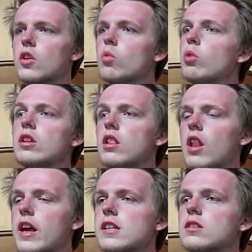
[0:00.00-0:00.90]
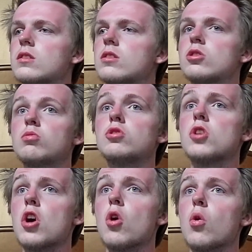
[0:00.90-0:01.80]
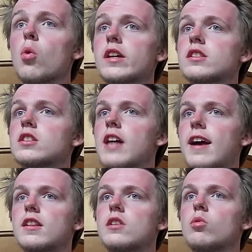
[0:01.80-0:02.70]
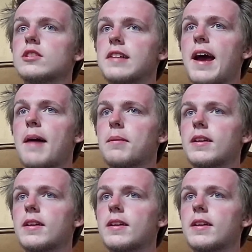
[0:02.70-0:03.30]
We like to know exactly what's happening.